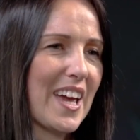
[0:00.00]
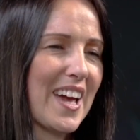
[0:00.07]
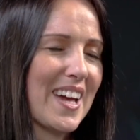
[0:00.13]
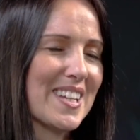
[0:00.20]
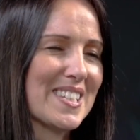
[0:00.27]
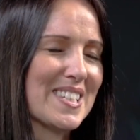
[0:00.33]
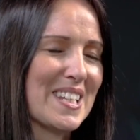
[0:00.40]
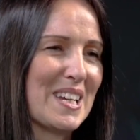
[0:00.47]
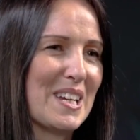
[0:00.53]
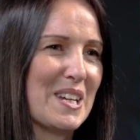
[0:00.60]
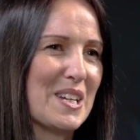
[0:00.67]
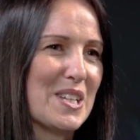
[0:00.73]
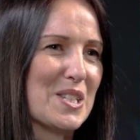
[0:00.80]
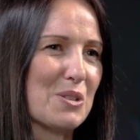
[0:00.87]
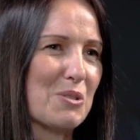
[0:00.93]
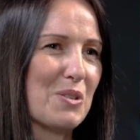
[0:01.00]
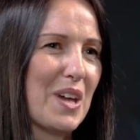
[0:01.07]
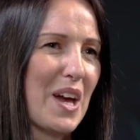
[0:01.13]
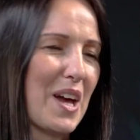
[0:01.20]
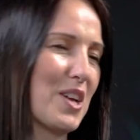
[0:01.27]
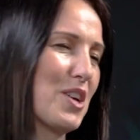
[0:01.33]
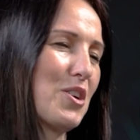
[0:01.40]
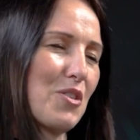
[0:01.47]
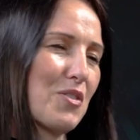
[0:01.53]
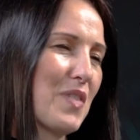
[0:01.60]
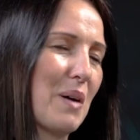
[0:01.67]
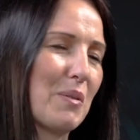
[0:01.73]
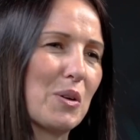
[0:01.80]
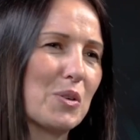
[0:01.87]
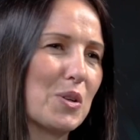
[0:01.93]
I guess. So yeah, your
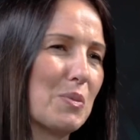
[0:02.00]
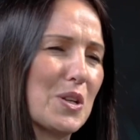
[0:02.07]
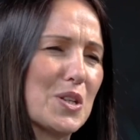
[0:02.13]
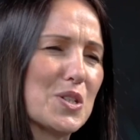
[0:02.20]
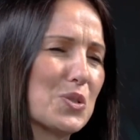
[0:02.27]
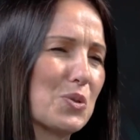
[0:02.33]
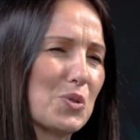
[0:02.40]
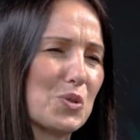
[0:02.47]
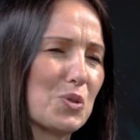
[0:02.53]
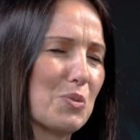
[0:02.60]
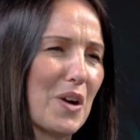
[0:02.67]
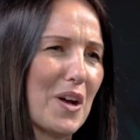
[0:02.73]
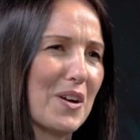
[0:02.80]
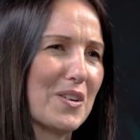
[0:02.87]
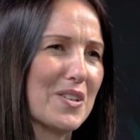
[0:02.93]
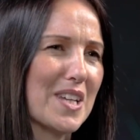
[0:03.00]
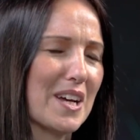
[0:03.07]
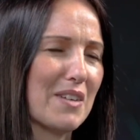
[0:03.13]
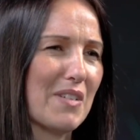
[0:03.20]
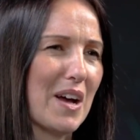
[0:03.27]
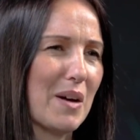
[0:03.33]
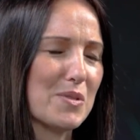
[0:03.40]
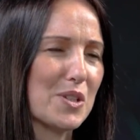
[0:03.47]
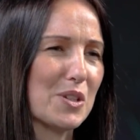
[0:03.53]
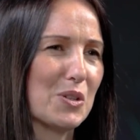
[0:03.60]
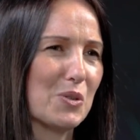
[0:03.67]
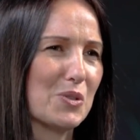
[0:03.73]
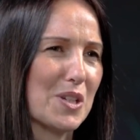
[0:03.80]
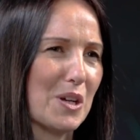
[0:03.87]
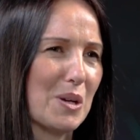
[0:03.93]
family would have been so proud. I have
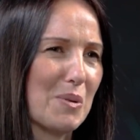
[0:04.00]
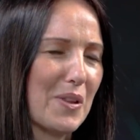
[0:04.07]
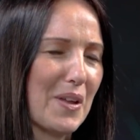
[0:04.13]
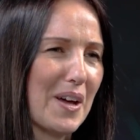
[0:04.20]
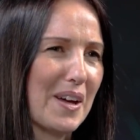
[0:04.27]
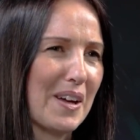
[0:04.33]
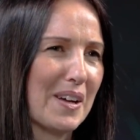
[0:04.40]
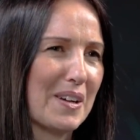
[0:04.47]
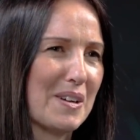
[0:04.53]
absolutely no doubt about that.